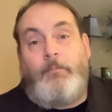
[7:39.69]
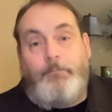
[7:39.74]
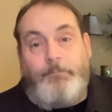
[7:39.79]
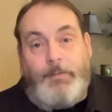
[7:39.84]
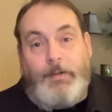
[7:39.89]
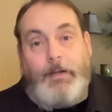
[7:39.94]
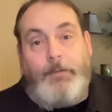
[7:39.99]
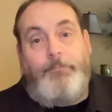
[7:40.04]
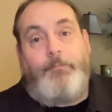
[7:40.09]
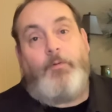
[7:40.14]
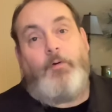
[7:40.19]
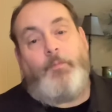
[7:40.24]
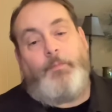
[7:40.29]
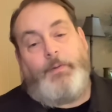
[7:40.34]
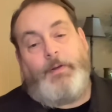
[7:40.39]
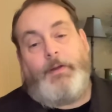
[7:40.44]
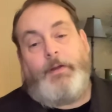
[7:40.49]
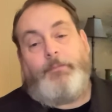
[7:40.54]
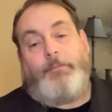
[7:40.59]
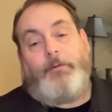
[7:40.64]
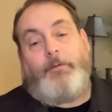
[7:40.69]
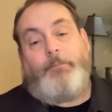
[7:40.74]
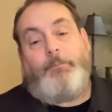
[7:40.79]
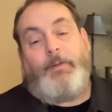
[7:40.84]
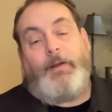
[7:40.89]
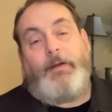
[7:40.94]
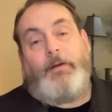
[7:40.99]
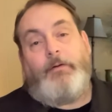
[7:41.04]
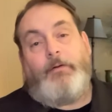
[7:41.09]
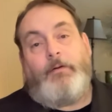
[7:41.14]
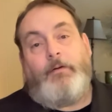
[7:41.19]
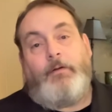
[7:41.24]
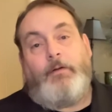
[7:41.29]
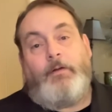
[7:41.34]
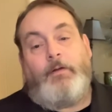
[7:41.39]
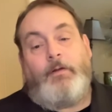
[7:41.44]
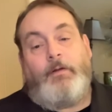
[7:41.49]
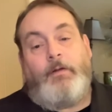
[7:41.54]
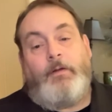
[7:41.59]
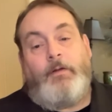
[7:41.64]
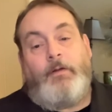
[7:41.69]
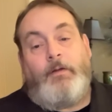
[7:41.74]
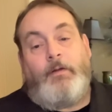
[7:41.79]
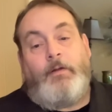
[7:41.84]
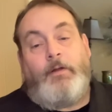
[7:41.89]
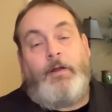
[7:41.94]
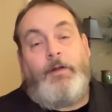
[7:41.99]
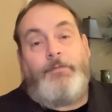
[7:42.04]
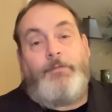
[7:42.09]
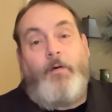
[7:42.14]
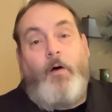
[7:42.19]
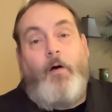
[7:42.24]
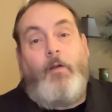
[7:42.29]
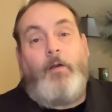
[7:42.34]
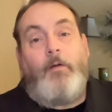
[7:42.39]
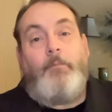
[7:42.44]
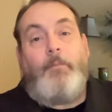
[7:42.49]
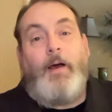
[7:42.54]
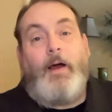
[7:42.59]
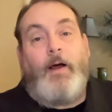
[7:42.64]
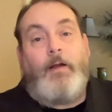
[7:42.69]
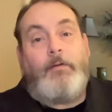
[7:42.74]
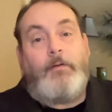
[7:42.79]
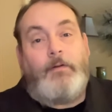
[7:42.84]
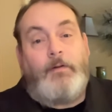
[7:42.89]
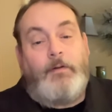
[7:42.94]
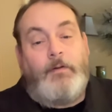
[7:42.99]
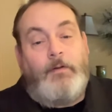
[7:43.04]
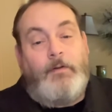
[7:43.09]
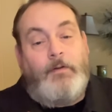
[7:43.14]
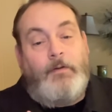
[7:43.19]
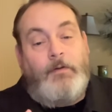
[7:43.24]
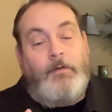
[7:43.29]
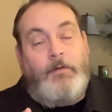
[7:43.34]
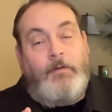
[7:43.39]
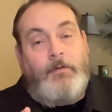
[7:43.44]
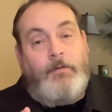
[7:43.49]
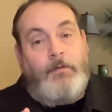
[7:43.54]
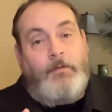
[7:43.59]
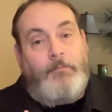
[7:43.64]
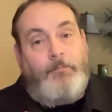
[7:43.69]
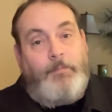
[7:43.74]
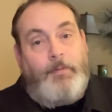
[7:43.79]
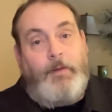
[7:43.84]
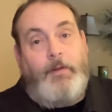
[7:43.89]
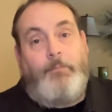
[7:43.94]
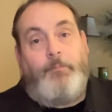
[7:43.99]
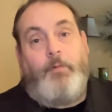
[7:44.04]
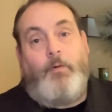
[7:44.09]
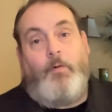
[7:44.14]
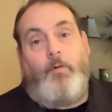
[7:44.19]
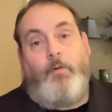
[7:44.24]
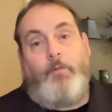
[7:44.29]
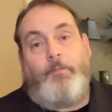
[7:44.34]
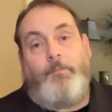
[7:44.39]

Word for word: People, Peter. It's all about people.